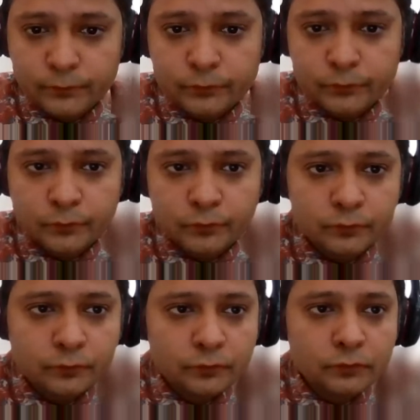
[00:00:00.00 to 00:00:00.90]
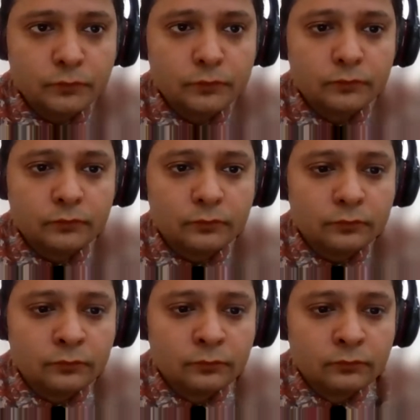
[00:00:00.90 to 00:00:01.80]

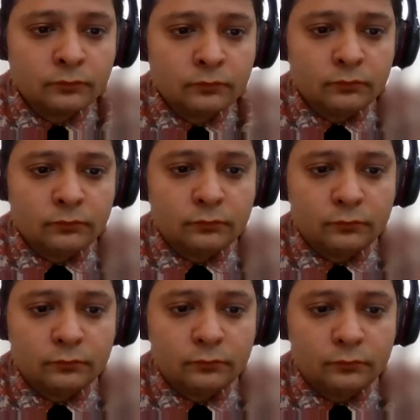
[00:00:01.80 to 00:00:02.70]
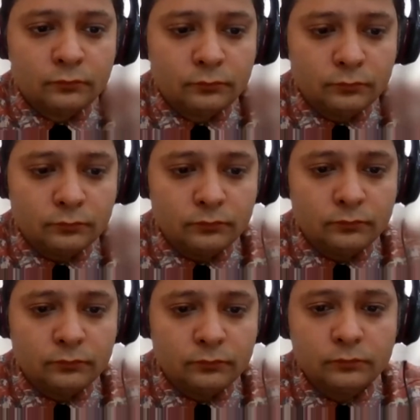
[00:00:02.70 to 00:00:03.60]

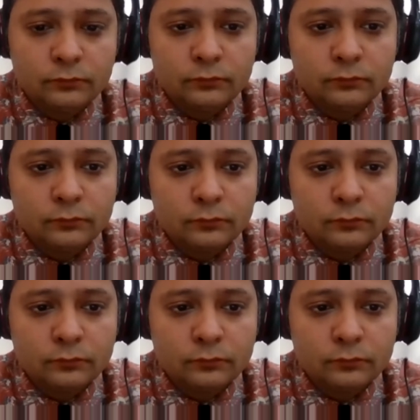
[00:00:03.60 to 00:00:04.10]
(silence)